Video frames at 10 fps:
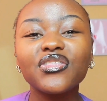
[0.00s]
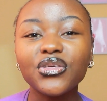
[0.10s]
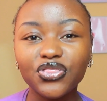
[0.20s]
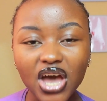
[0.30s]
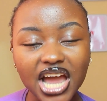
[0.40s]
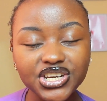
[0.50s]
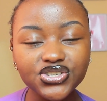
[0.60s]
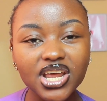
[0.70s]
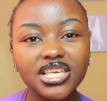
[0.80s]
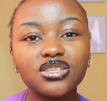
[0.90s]
that
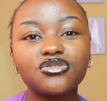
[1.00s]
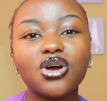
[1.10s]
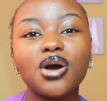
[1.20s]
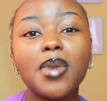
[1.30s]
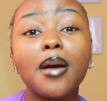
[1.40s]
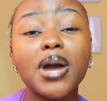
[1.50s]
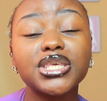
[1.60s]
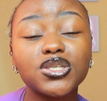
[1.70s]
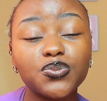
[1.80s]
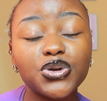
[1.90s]
dress from
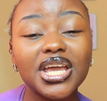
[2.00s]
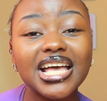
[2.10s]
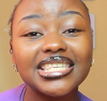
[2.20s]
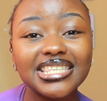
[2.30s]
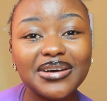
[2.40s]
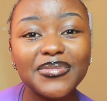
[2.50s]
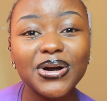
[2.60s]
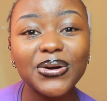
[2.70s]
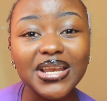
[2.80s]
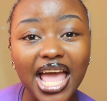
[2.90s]
my spring summer
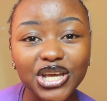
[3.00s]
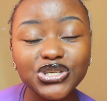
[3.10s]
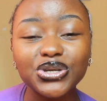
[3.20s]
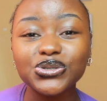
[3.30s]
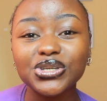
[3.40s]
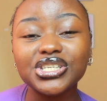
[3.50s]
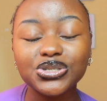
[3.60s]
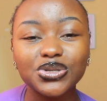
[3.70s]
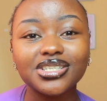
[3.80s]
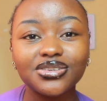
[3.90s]
collection
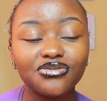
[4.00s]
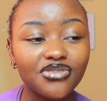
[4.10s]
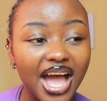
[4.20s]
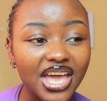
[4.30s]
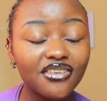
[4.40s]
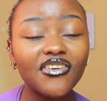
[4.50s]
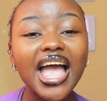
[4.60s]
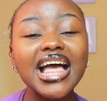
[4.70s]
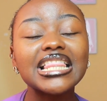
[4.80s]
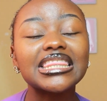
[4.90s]
2025.
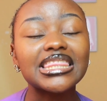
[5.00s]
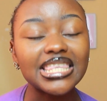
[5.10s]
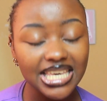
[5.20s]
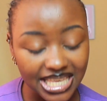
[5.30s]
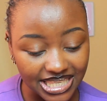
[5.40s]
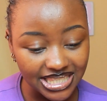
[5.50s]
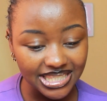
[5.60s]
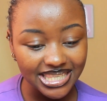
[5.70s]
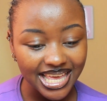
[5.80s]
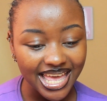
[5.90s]
This